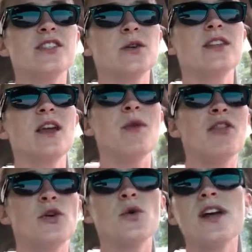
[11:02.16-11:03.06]
so they make
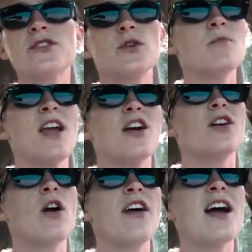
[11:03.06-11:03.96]
their own ice cream there
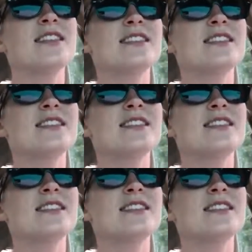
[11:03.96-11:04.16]
and all that.